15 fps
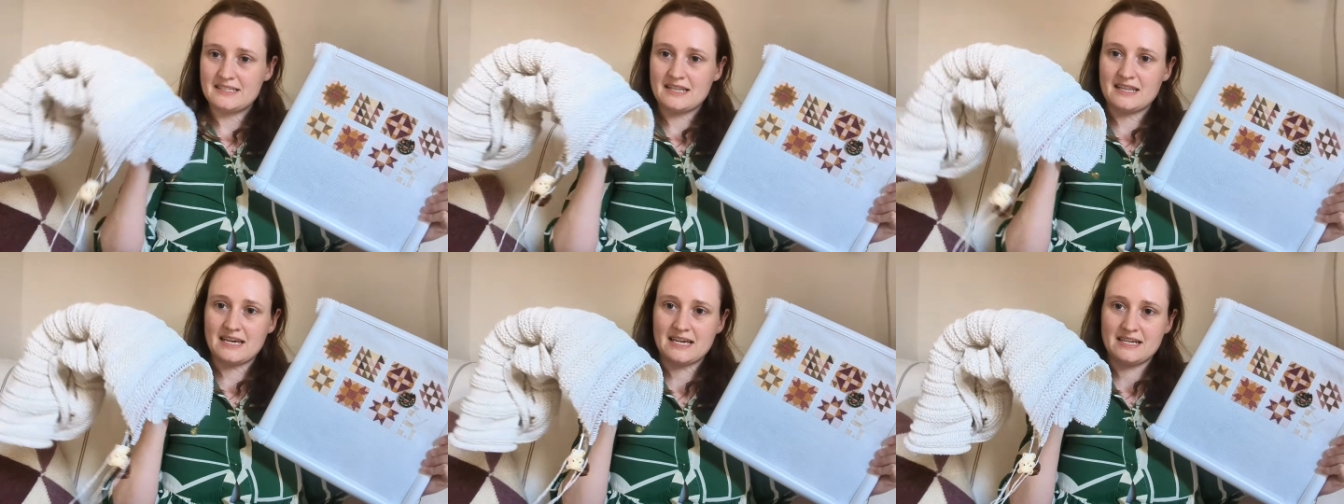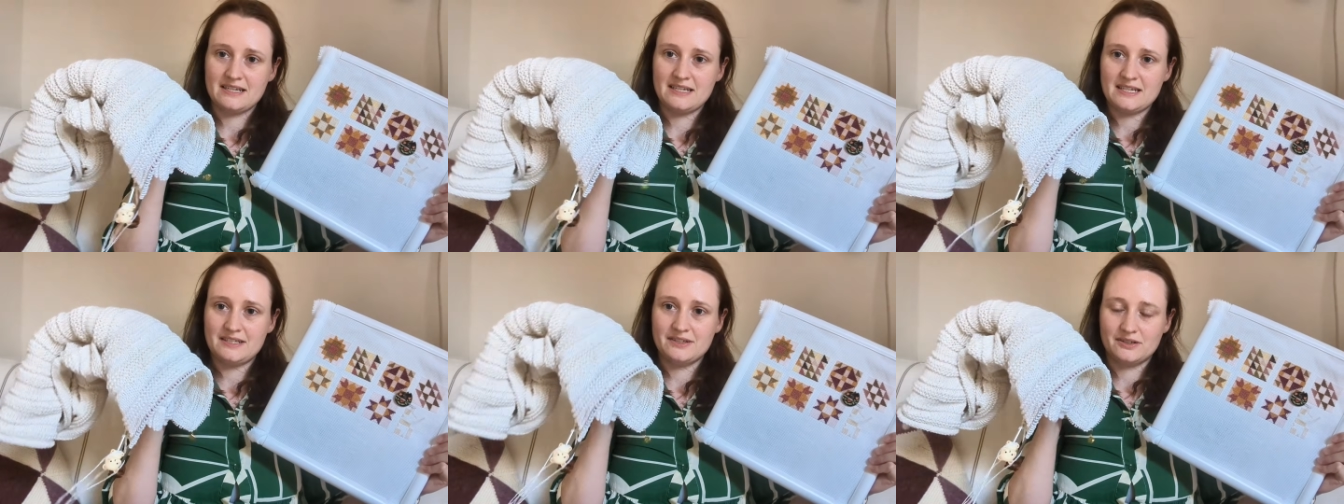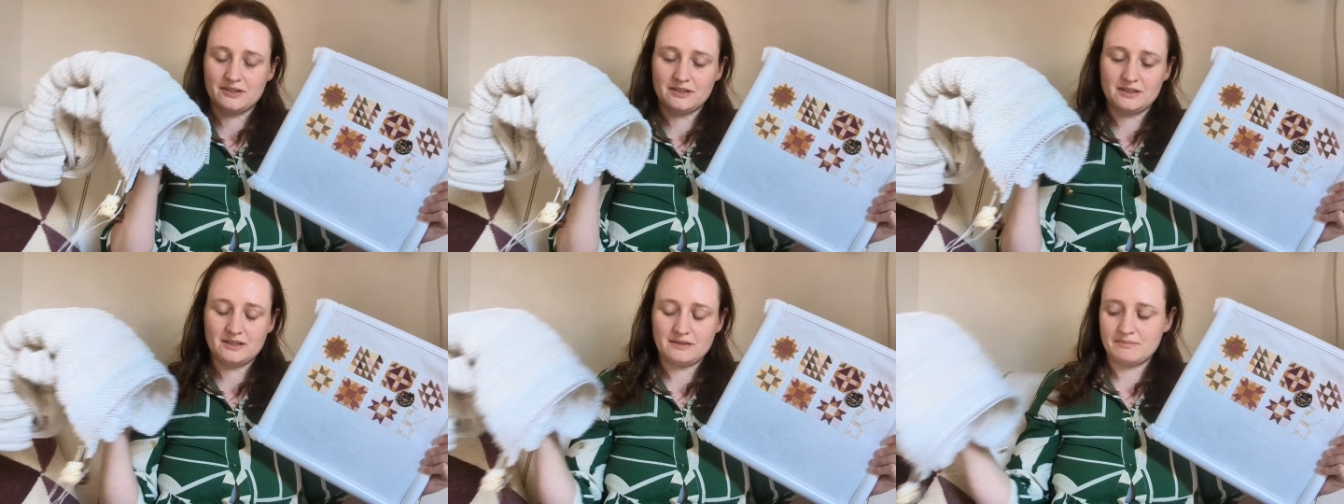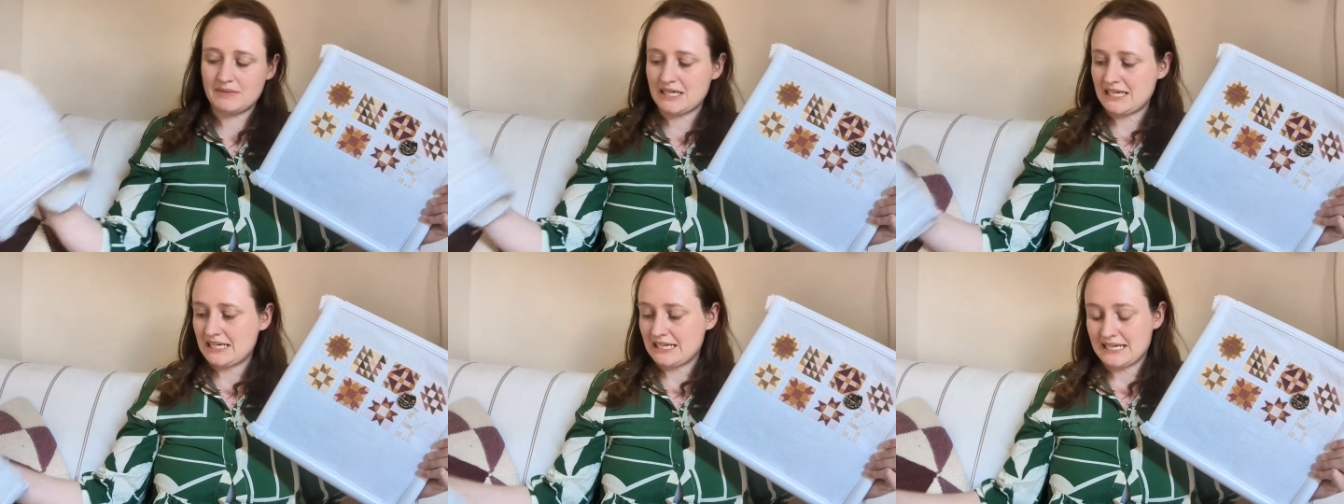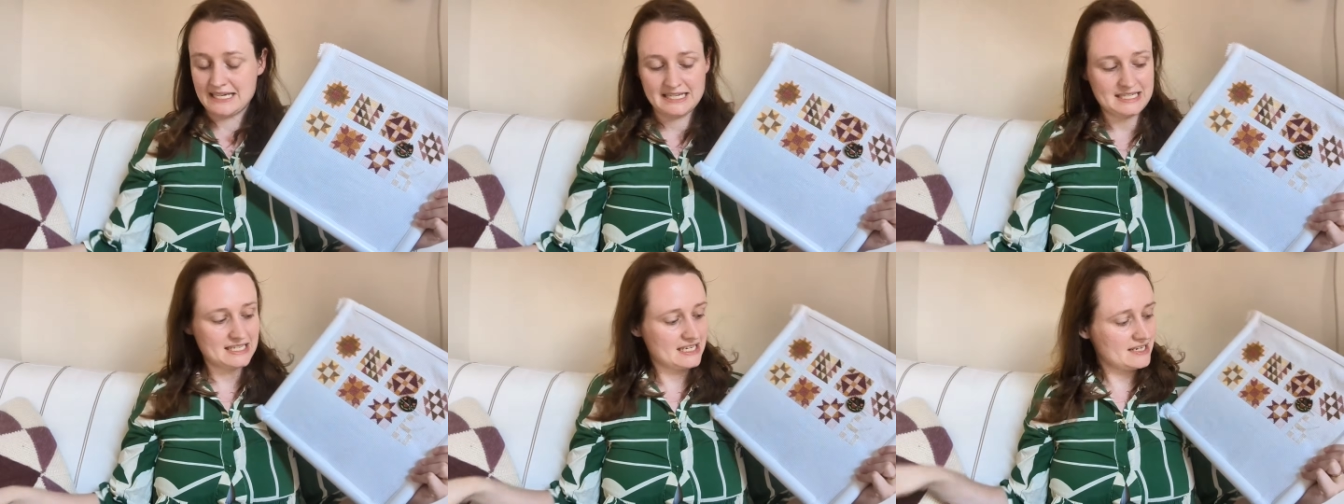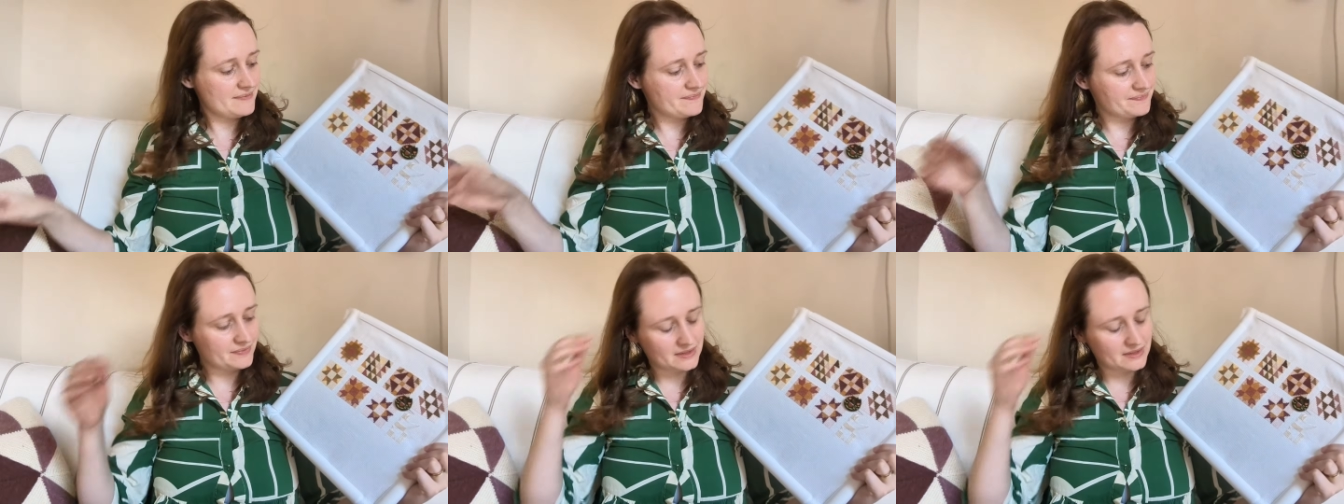then knit on my clay tee.